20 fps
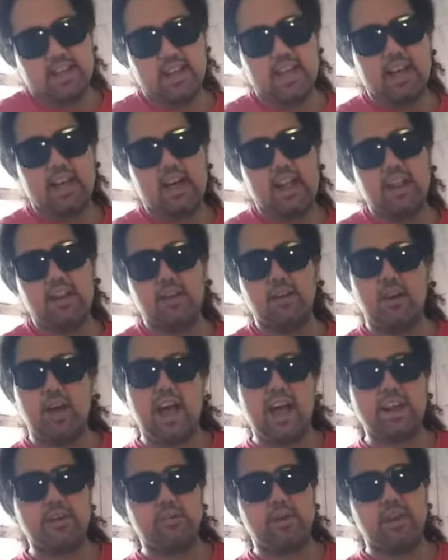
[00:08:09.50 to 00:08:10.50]
I don't know.
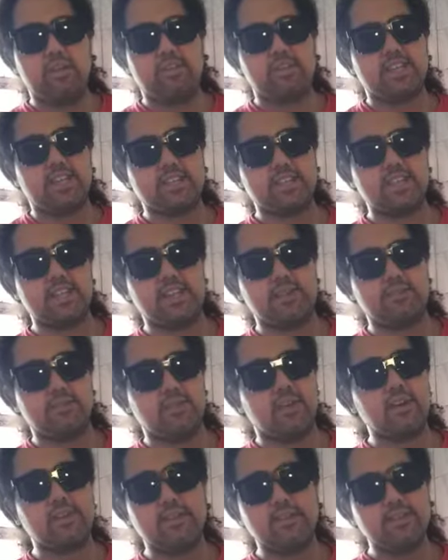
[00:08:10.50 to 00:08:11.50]
I'd rather take the hit and
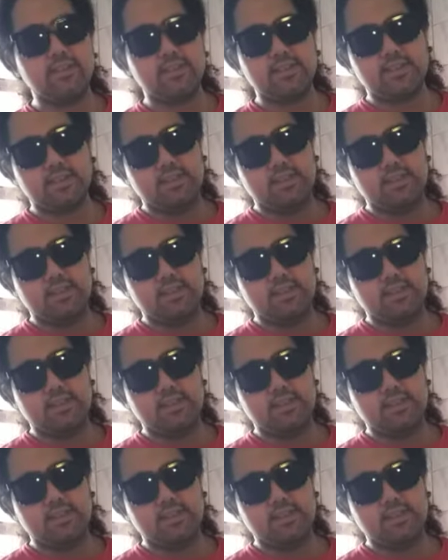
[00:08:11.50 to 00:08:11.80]
run.